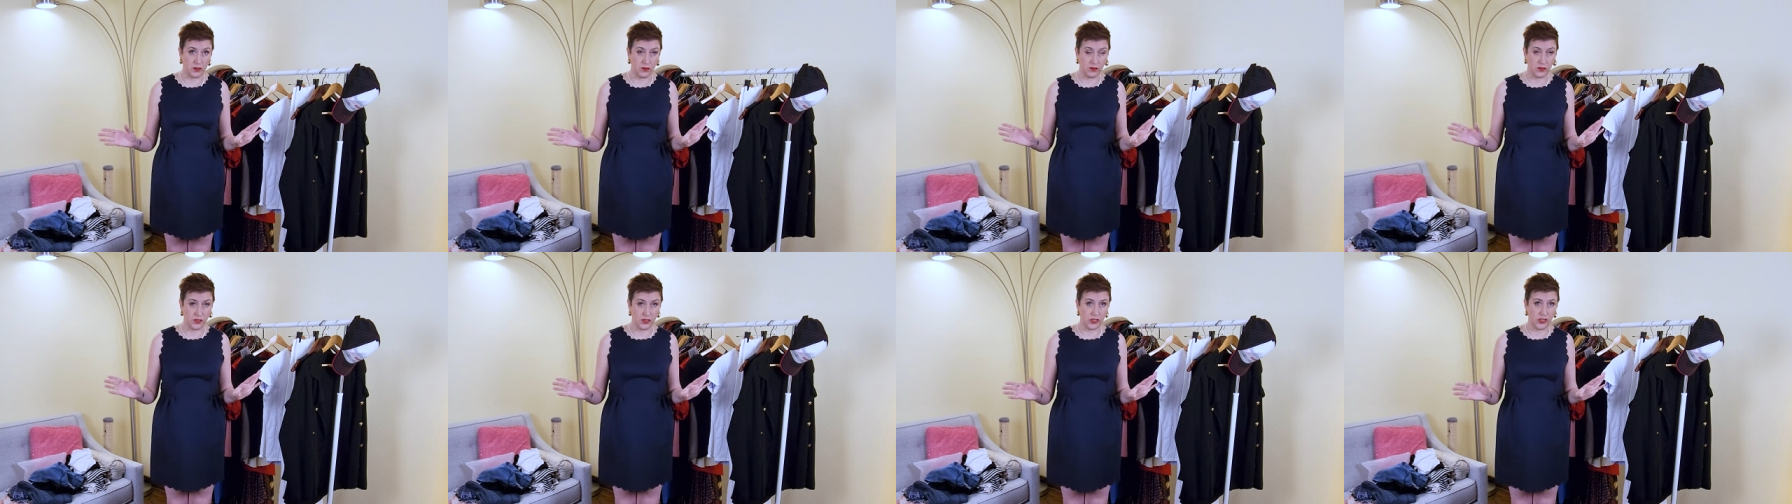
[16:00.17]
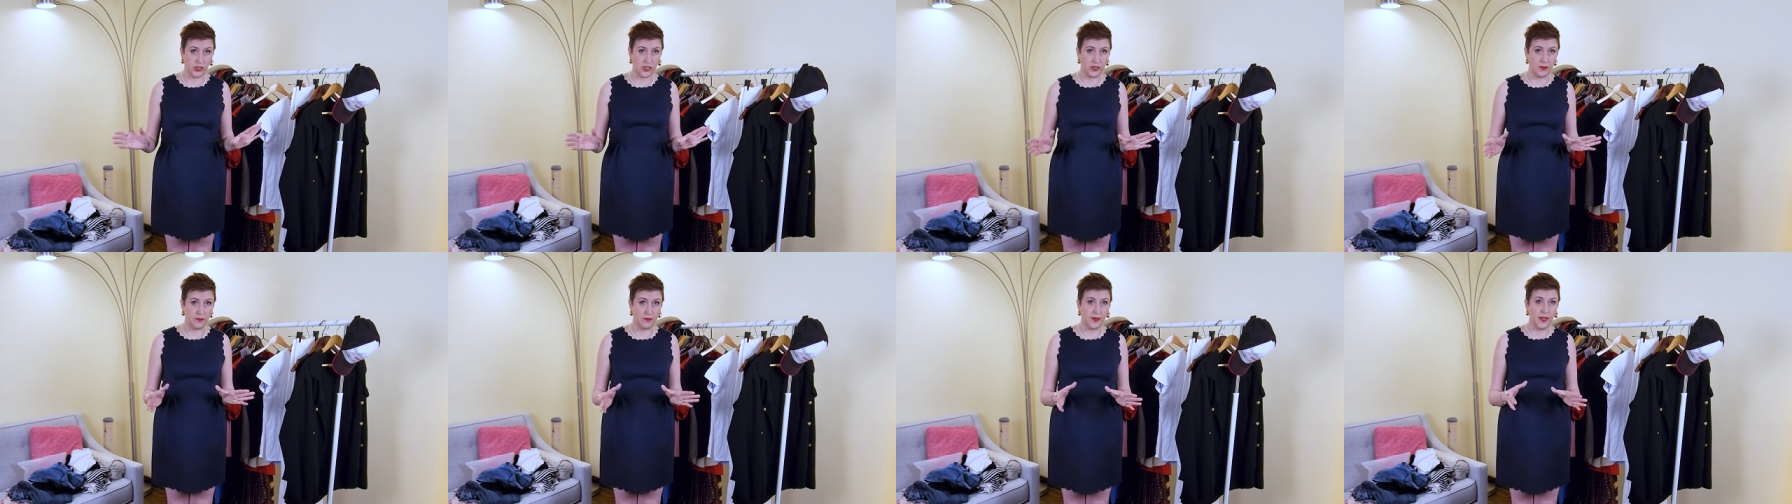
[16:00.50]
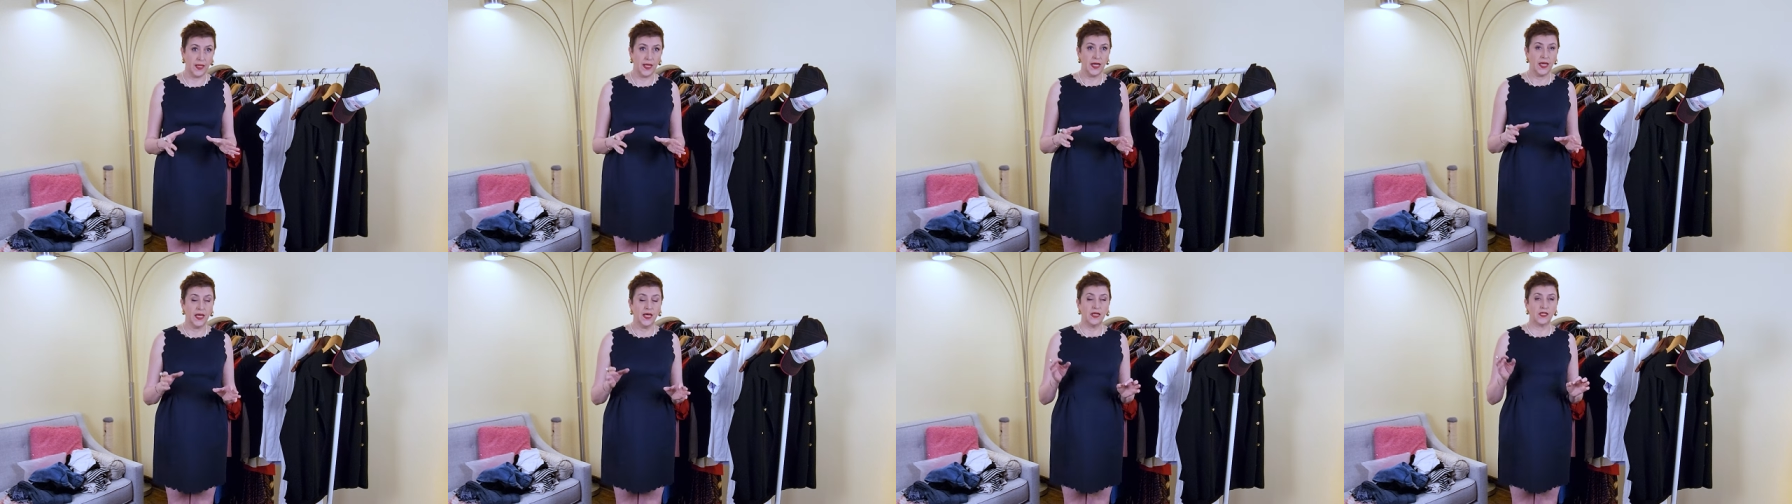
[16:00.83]
on a ship.
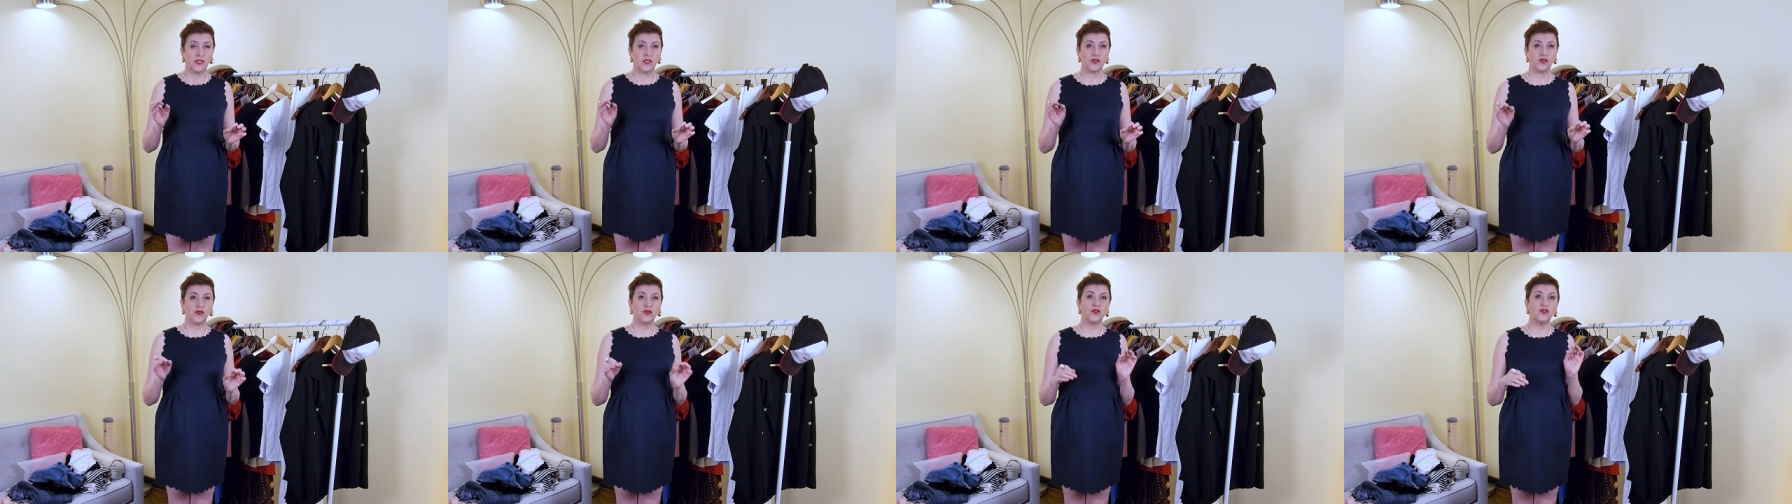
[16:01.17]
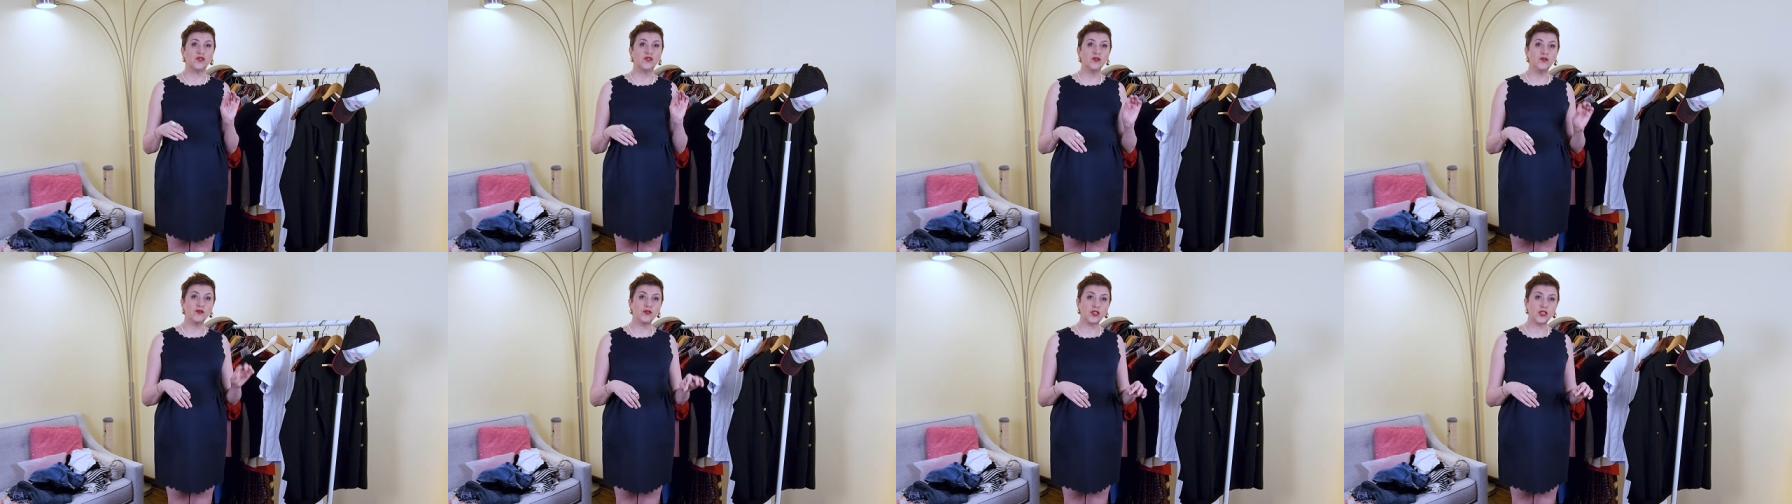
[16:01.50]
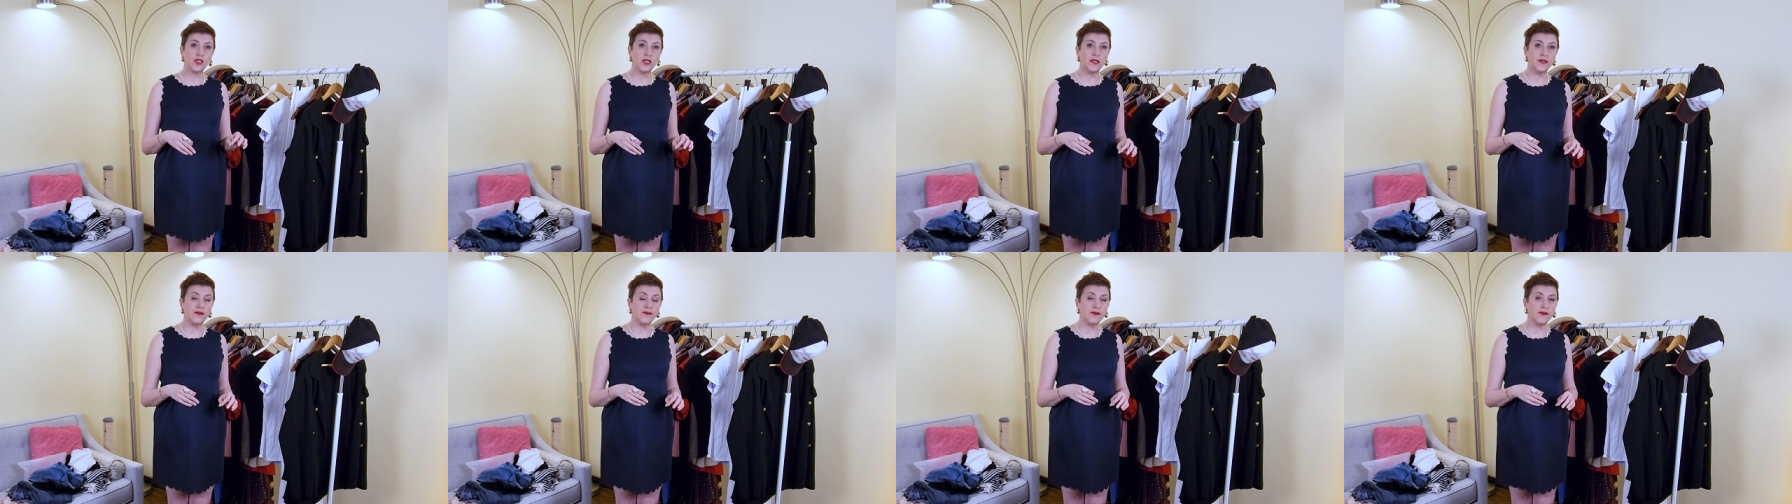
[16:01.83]
So
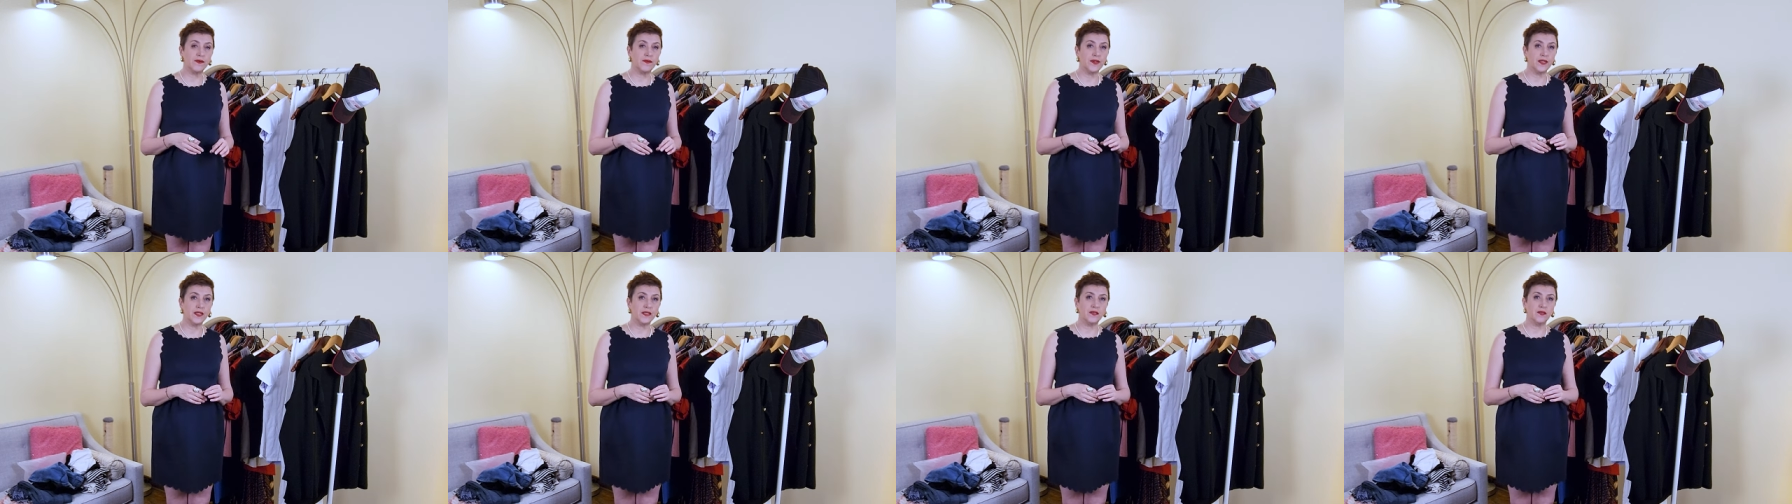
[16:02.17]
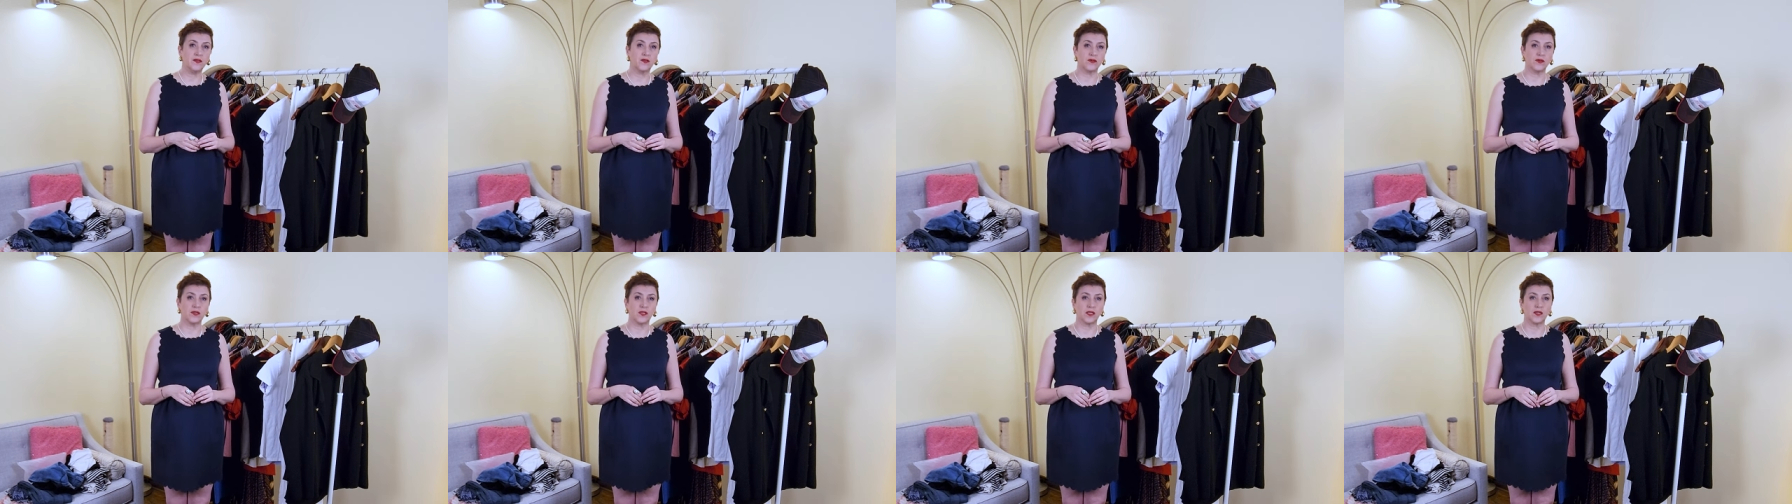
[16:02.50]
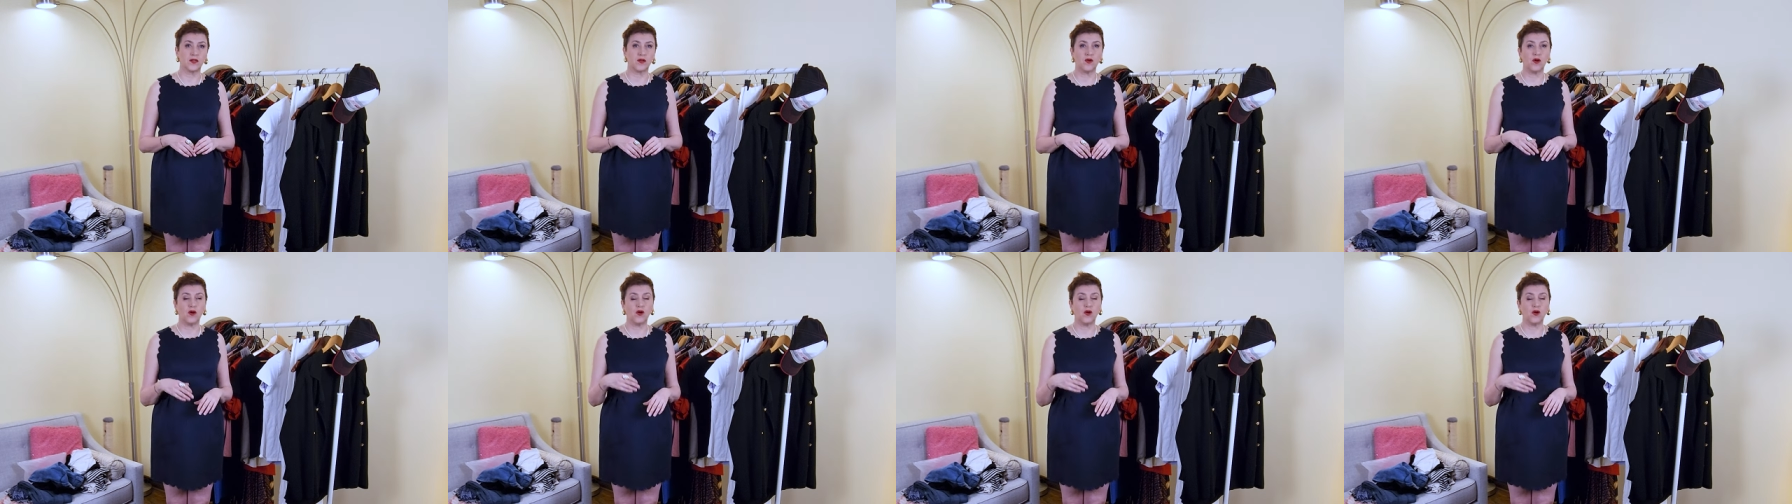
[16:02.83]
usually we went to the